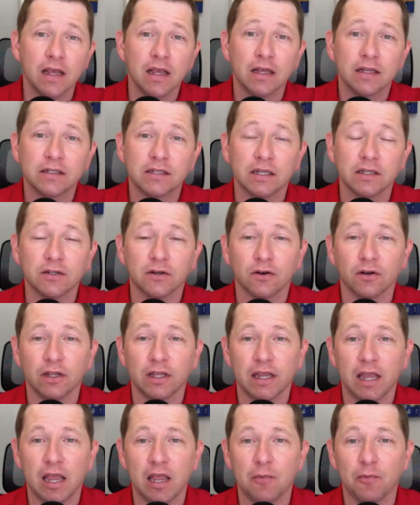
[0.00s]
since
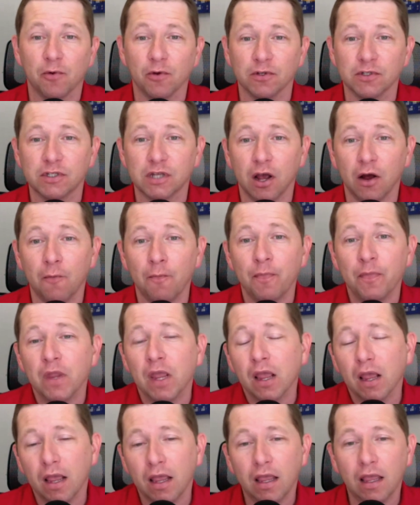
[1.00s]
early April. So
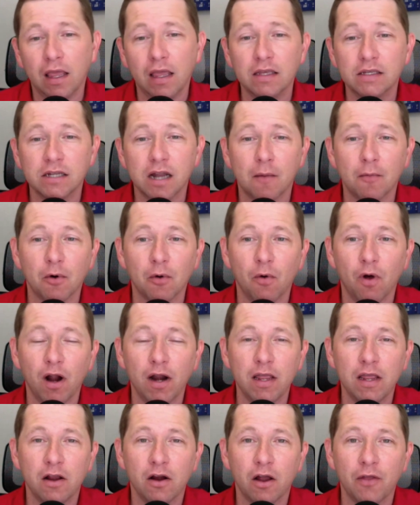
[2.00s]
he's number one
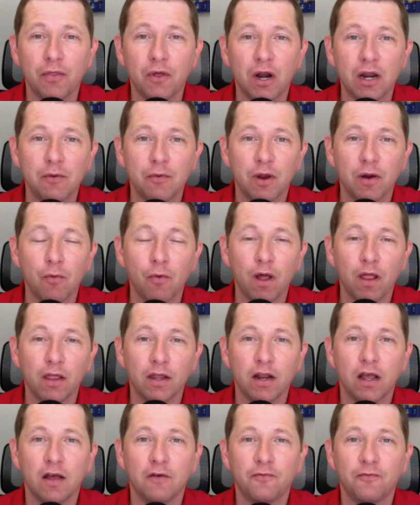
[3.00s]
here. I thought he ran well
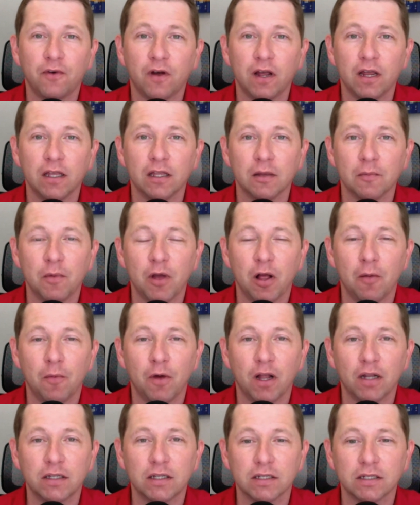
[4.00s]
enough uh, in the
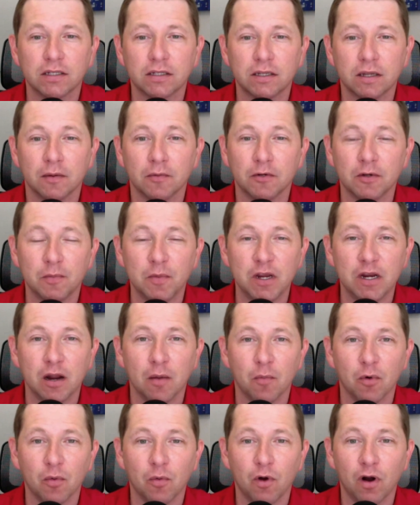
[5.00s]
Belmont to, to, to be
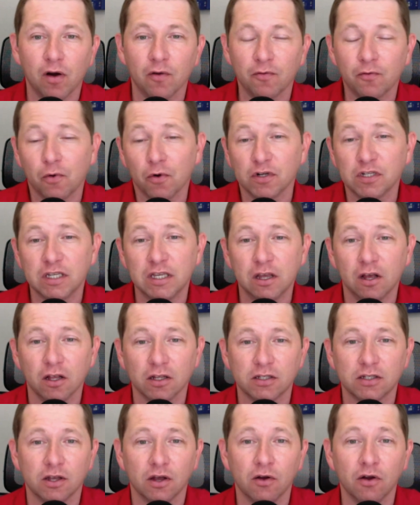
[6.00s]
number one. Of course, he
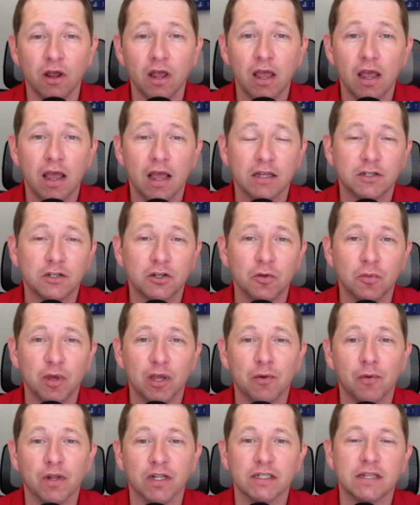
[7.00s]
also has two
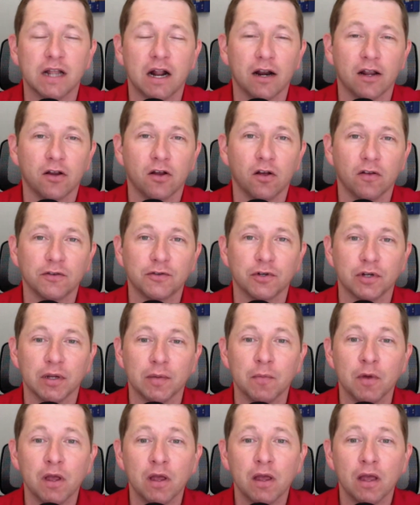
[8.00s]
big wins down at
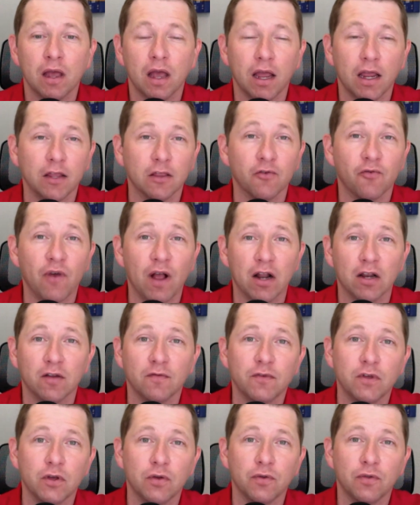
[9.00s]
Gulfstream uh, in the Fountain
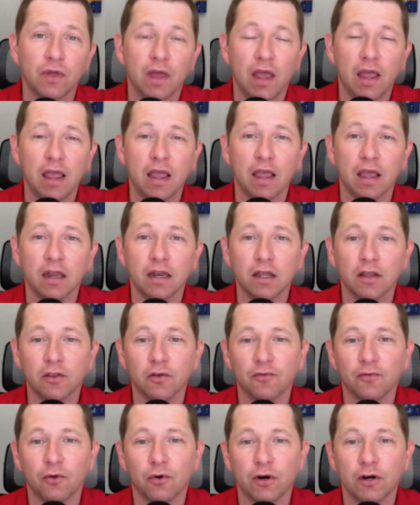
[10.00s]
of Youth and
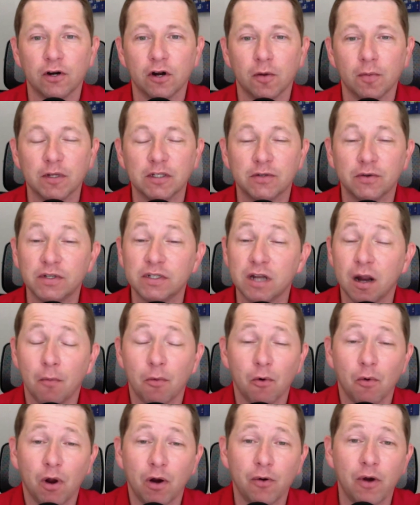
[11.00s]
the Florida Derby. So he's
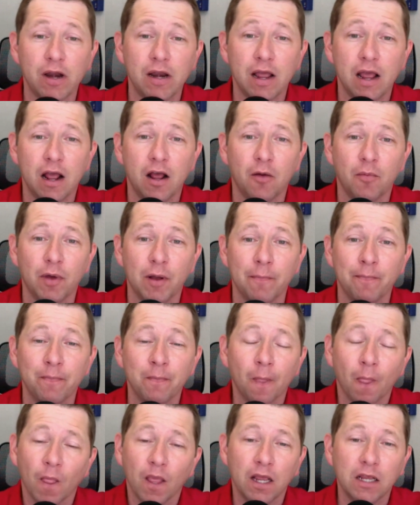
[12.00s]
number one right now, but
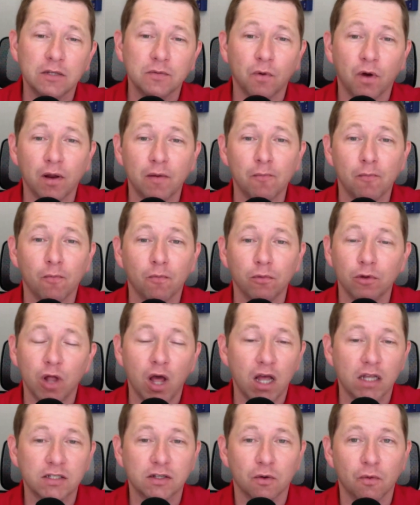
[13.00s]
he's one
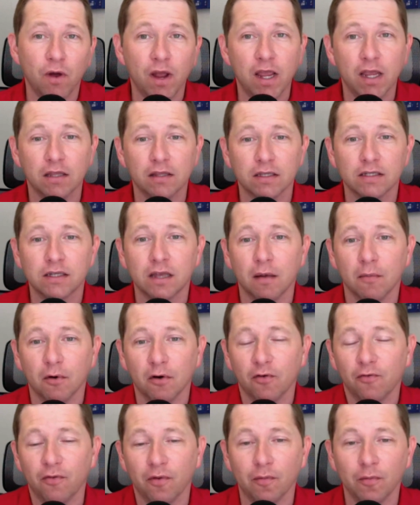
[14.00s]
loss away in the
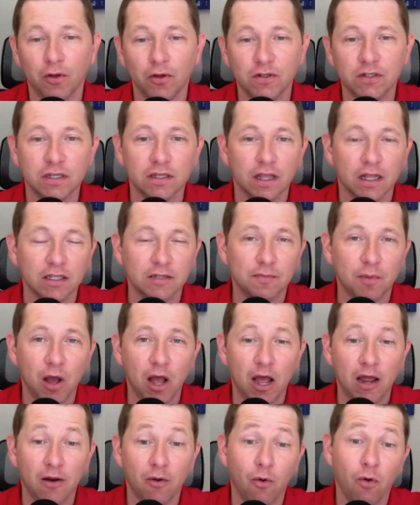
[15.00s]
summer from losing that
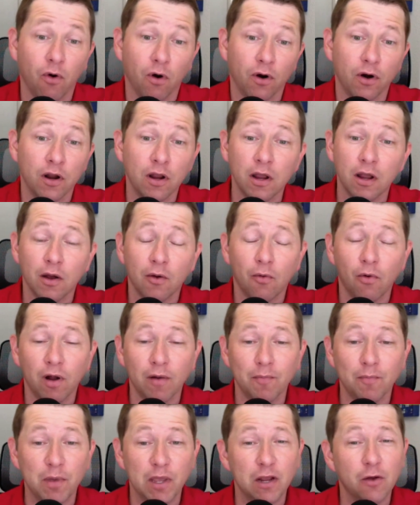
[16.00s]
spot, or
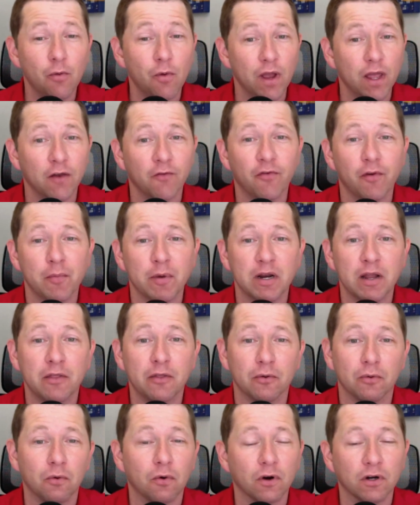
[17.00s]
one big win from
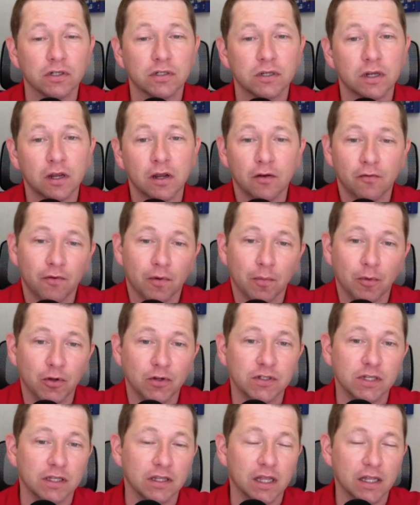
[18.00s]
another horse from
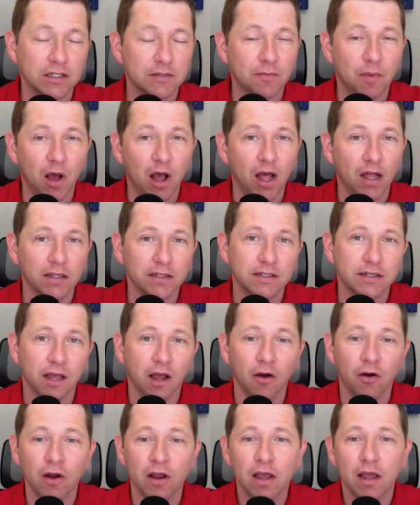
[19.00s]
losing that spot.
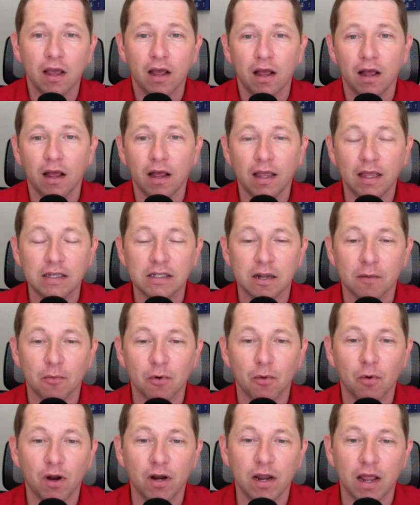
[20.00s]
So uh, he's
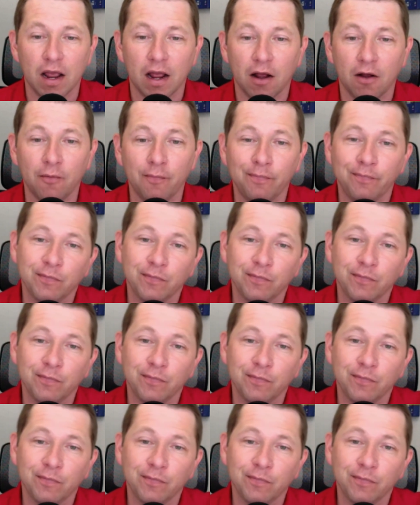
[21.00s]
number one now.